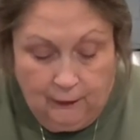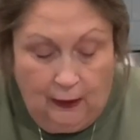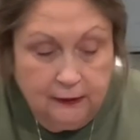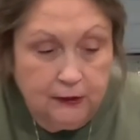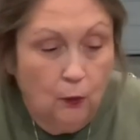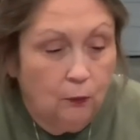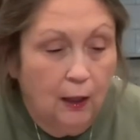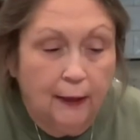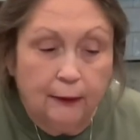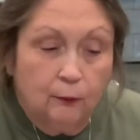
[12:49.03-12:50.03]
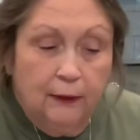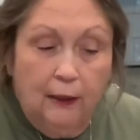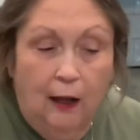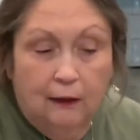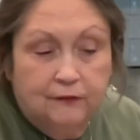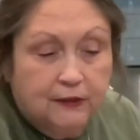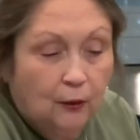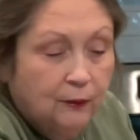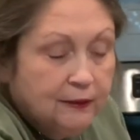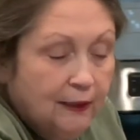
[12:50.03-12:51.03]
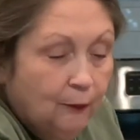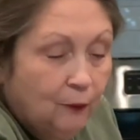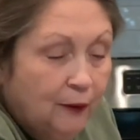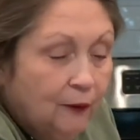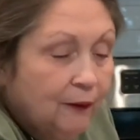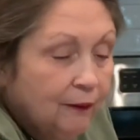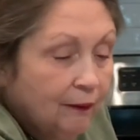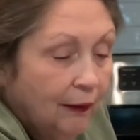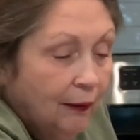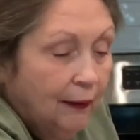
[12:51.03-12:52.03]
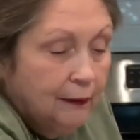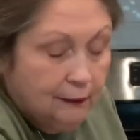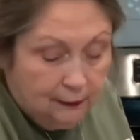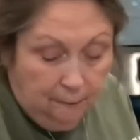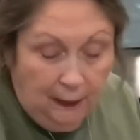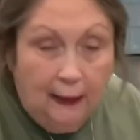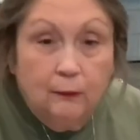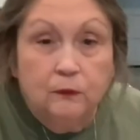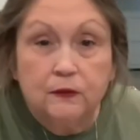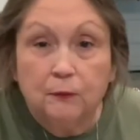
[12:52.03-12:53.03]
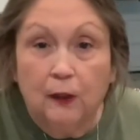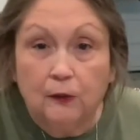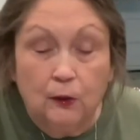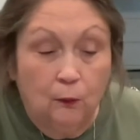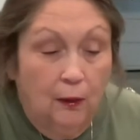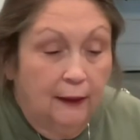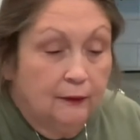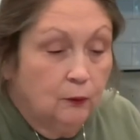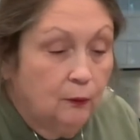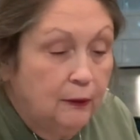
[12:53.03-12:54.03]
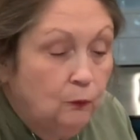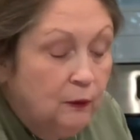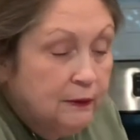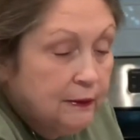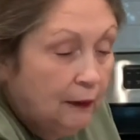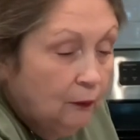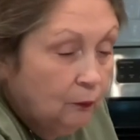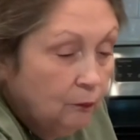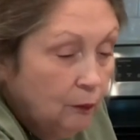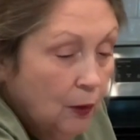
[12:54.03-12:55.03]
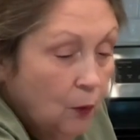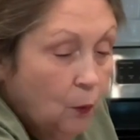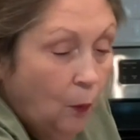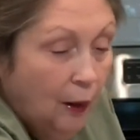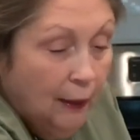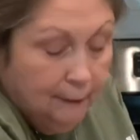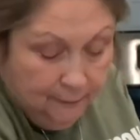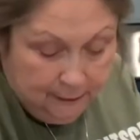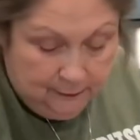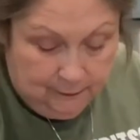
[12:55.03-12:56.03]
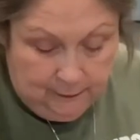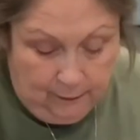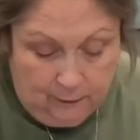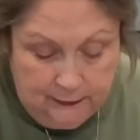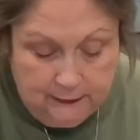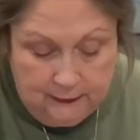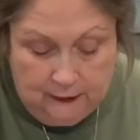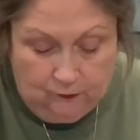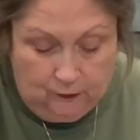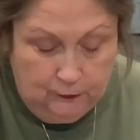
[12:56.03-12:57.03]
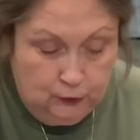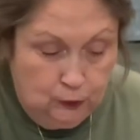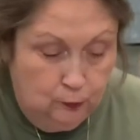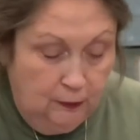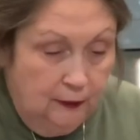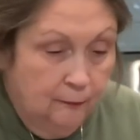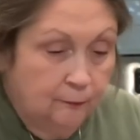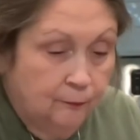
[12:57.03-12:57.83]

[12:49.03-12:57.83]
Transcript: I don't like green olives, though. Isn't that weird? I like the black ones, but I don't like the green ones. I don't know why, but there is a difference to me.